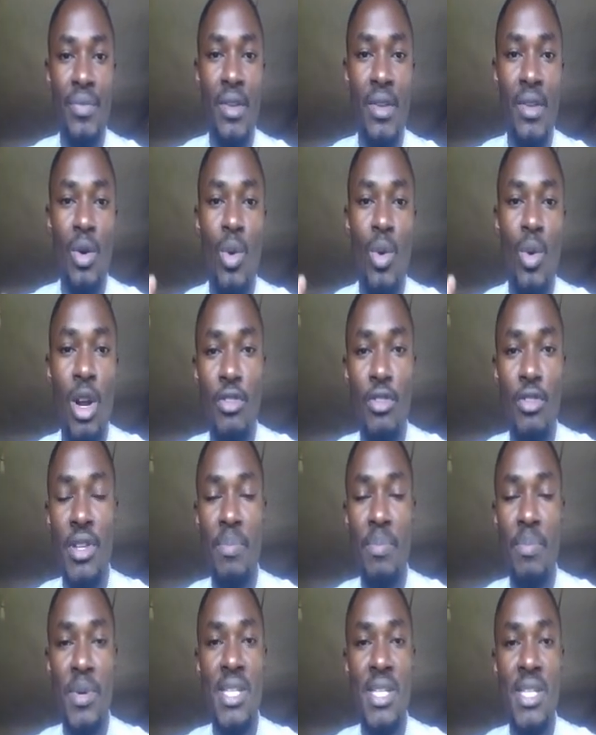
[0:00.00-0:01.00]
one of the
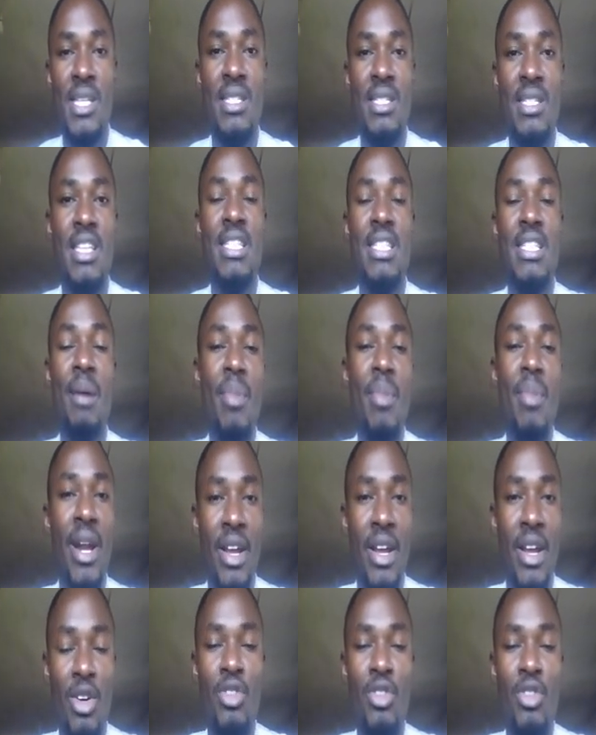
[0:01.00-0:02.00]
pieces is the
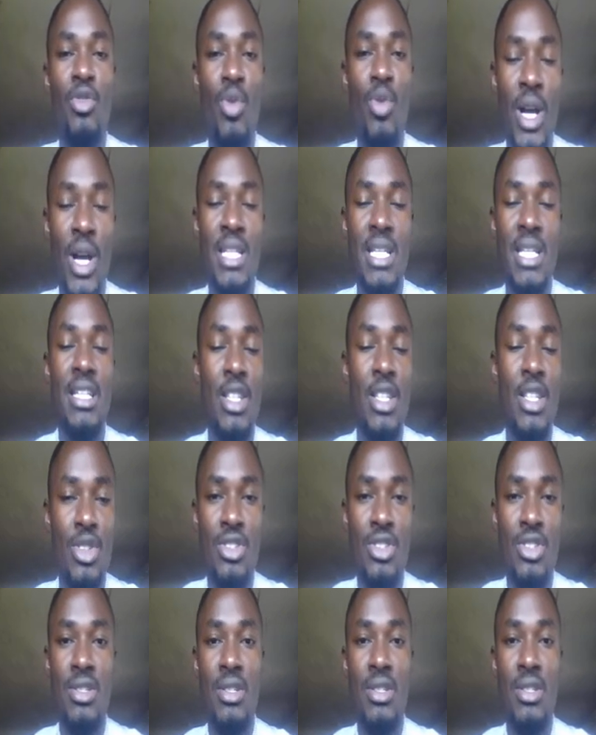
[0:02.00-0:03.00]
summary of what
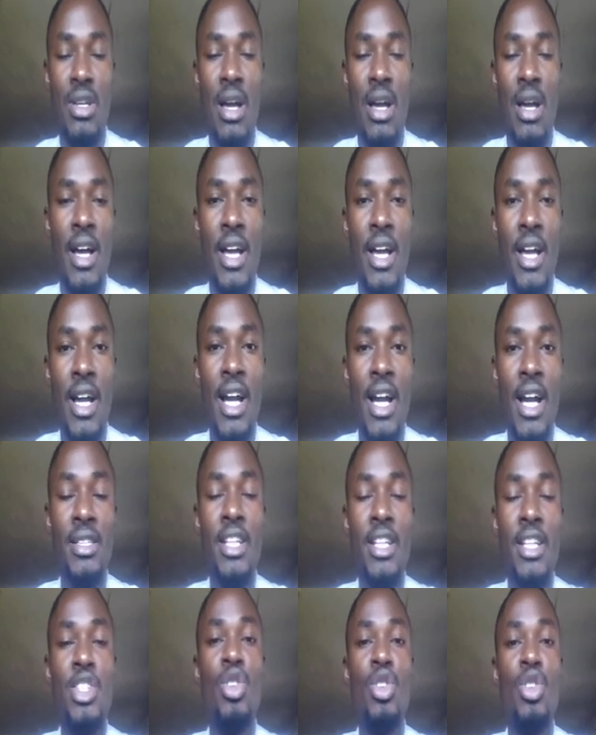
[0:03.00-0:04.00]
is
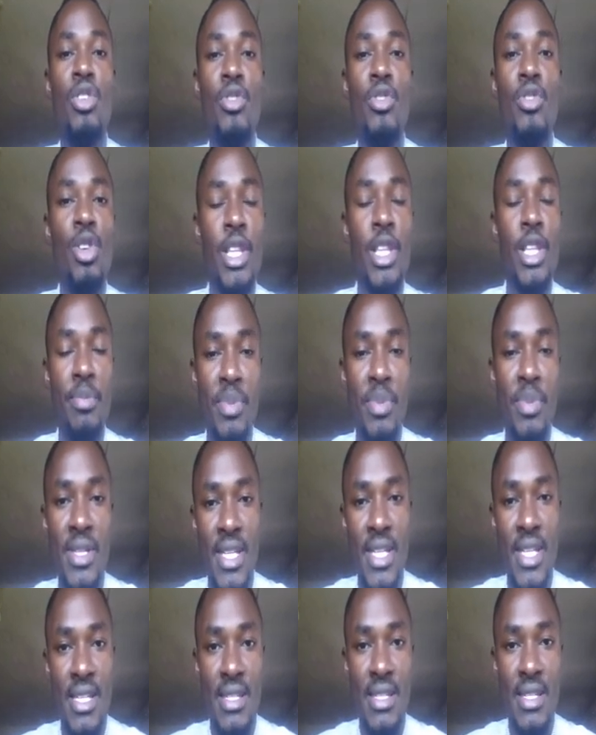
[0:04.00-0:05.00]
characteristic of all the
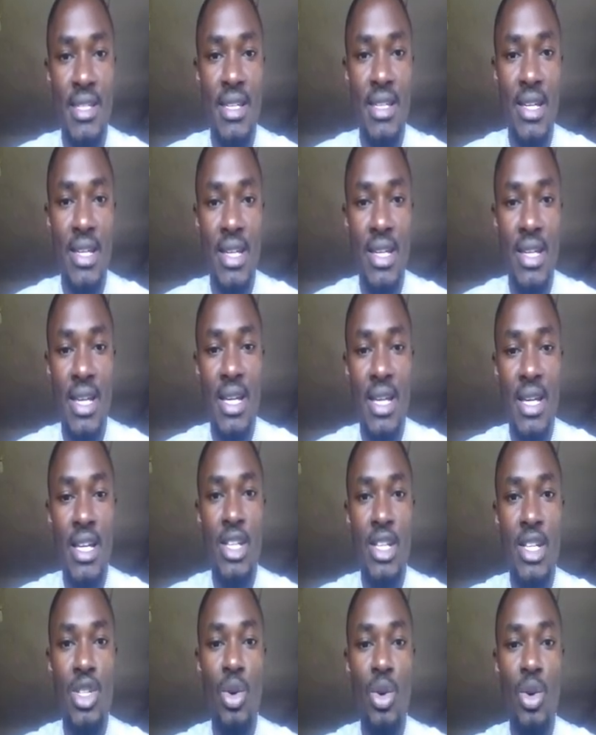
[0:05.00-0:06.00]
pieces.
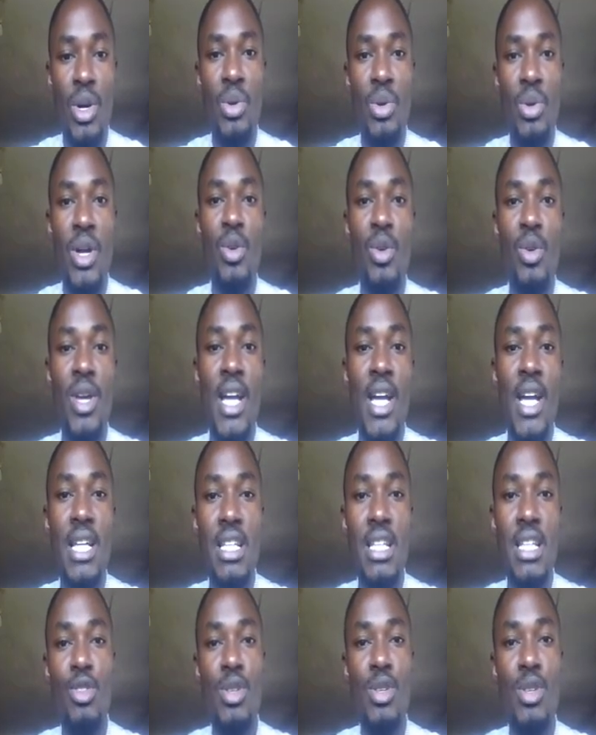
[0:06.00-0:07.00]
So when we are looking at
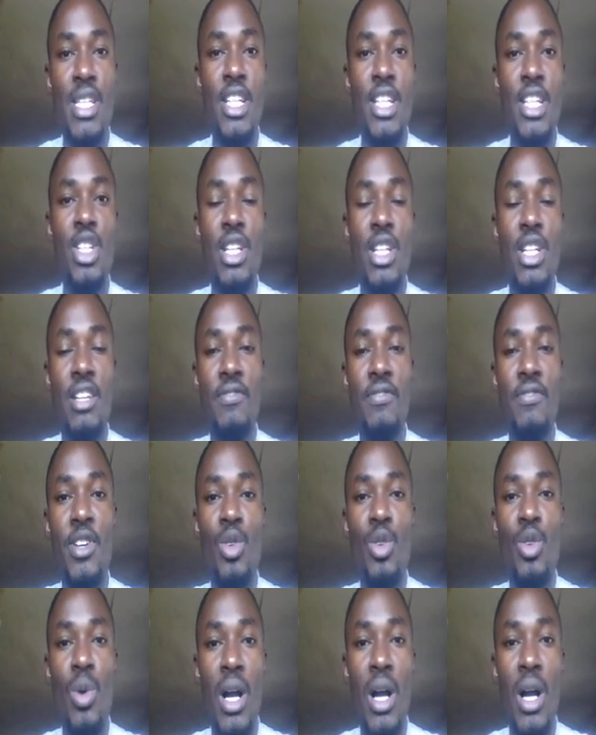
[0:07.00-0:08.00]
a cross-section in
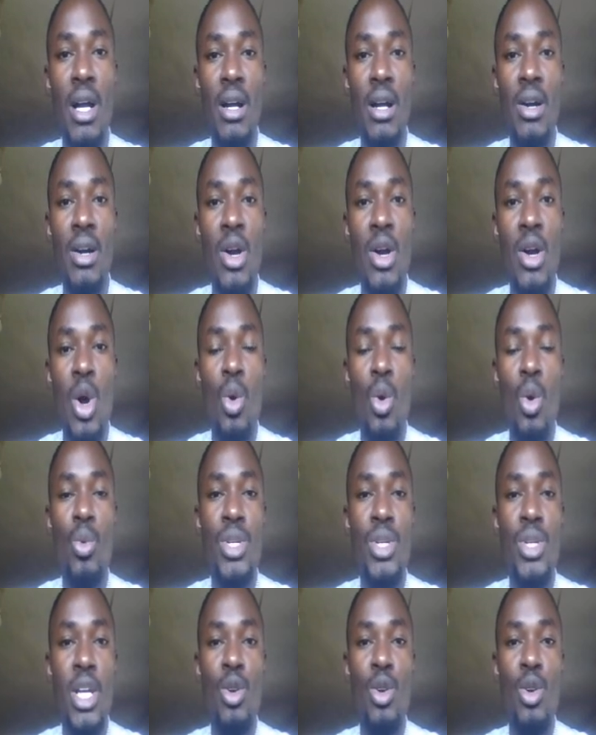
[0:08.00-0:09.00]
fieldwork, we
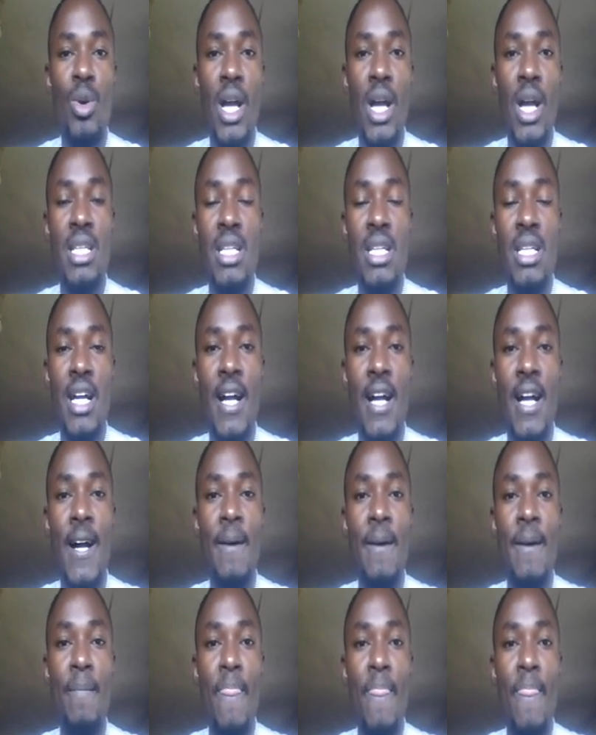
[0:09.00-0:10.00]
shall look at
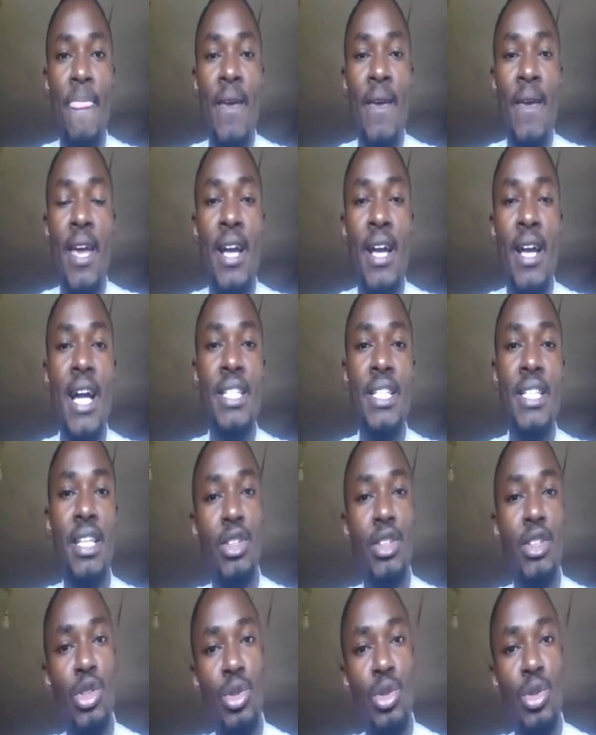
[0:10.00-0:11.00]
a cutting
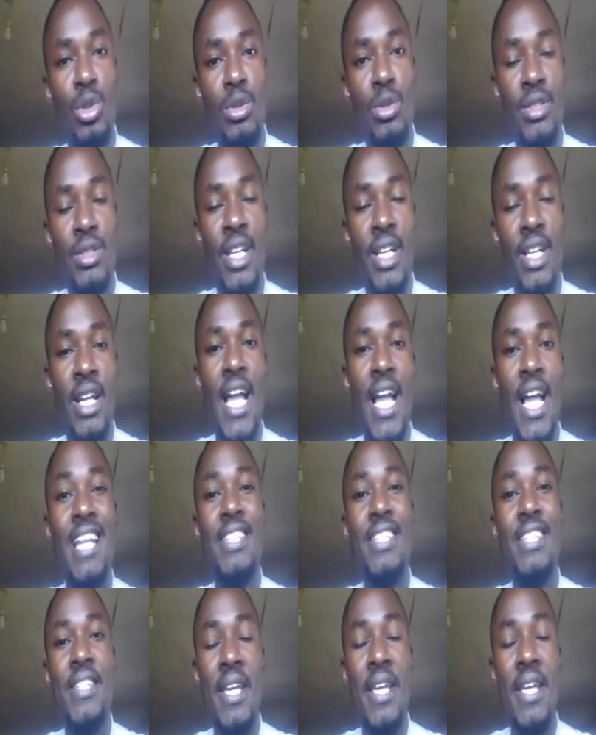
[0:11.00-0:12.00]
through the
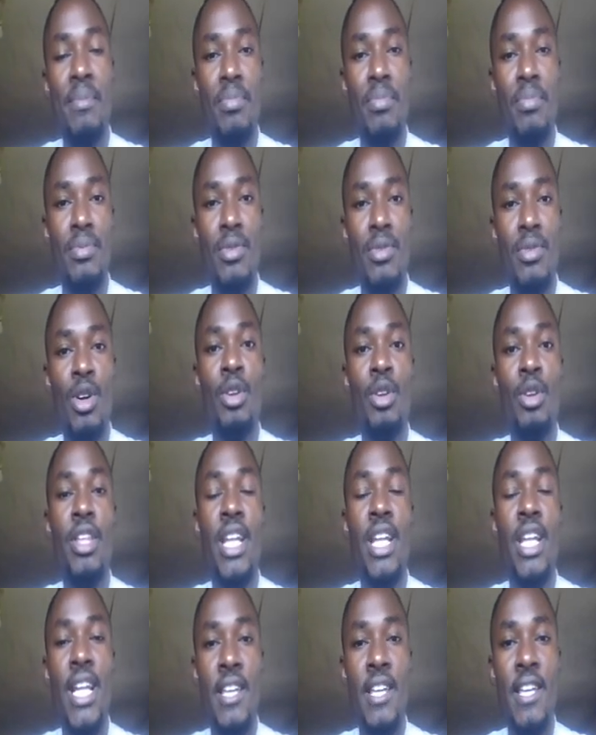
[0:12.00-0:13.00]
landscape or the
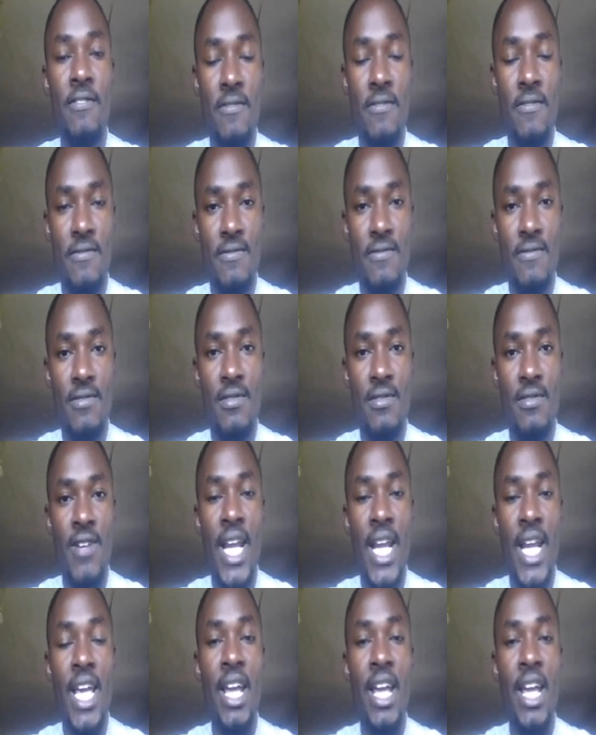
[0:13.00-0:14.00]
relief of
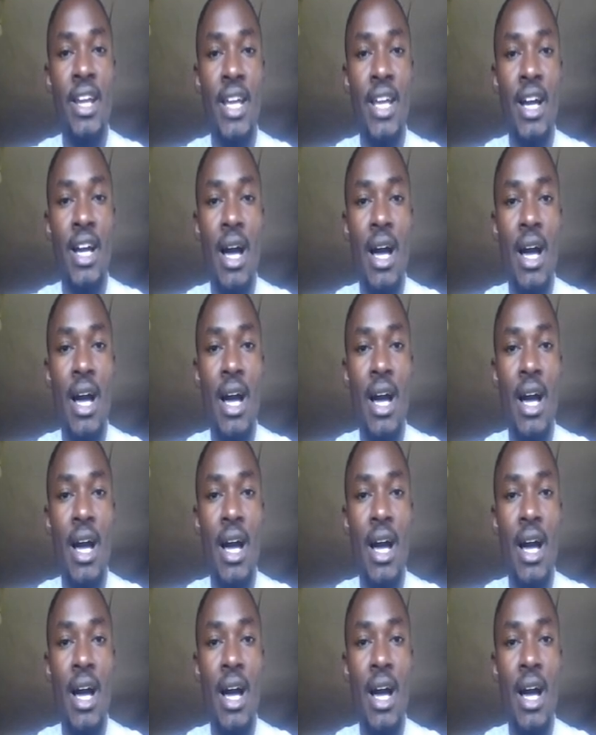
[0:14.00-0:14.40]
an area.